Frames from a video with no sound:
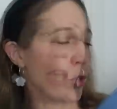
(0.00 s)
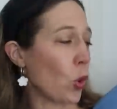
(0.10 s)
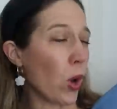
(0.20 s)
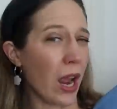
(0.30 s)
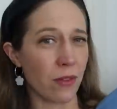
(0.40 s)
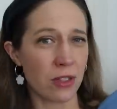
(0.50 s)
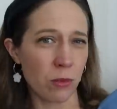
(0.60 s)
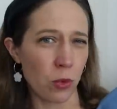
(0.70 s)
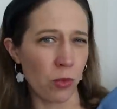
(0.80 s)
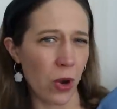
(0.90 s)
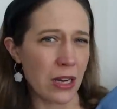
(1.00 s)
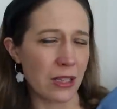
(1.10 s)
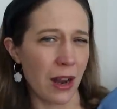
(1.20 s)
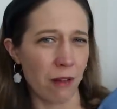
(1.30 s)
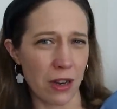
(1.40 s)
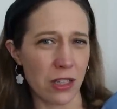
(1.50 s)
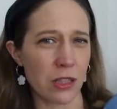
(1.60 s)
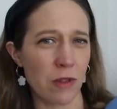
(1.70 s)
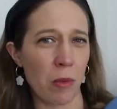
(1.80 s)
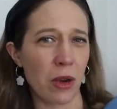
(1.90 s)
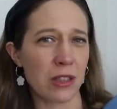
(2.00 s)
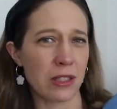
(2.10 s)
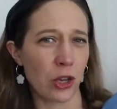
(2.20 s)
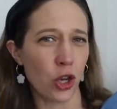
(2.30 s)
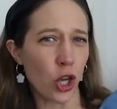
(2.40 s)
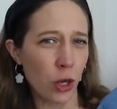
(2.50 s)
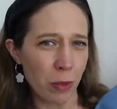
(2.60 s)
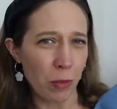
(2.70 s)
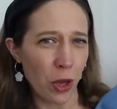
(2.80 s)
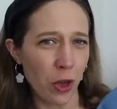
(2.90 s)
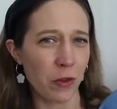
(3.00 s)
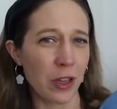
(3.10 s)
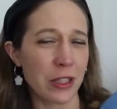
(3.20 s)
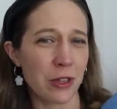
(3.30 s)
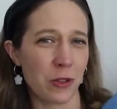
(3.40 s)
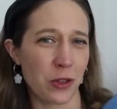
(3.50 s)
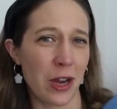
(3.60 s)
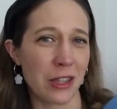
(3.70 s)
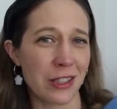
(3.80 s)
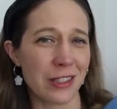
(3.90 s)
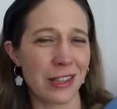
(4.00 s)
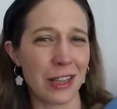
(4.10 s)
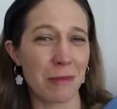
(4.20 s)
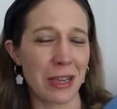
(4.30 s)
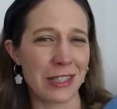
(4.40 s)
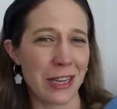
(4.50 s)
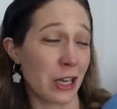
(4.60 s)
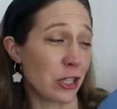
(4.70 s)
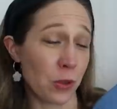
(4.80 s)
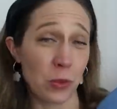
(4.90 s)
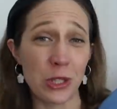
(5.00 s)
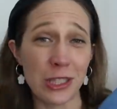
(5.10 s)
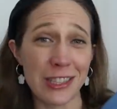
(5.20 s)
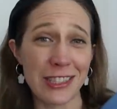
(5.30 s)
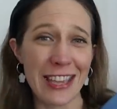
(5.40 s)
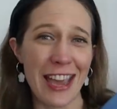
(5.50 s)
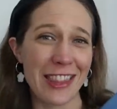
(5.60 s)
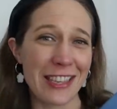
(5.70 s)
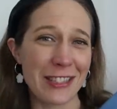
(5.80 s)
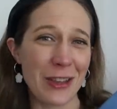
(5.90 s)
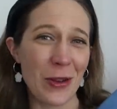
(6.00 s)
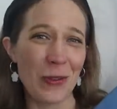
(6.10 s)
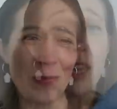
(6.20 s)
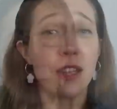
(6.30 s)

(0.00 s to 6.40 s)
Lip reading: or I have some more bright and outrageous fabrics that could be perfect for trousers in my stash, so we'll just see how these go.